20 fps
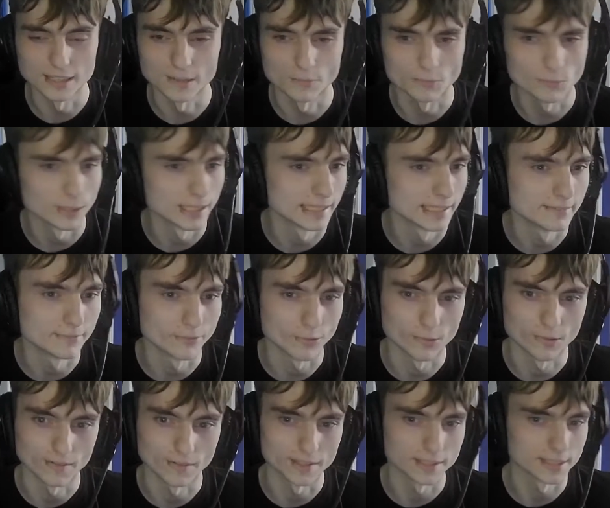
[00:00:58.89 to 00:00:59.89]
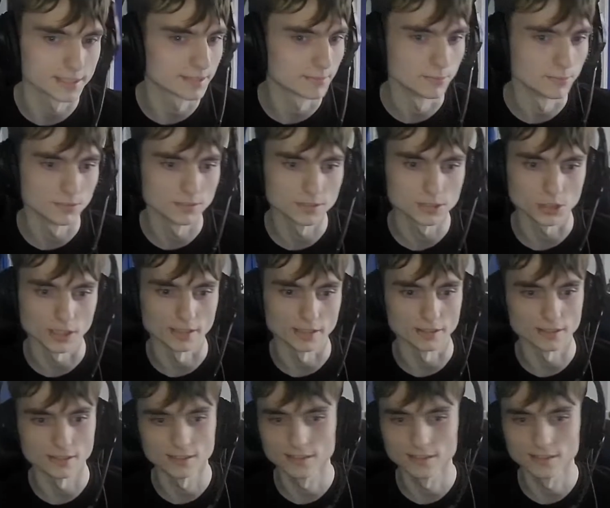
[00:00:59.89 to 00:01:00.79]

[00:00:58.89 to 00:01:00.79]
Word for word: I'm ready for this trailer.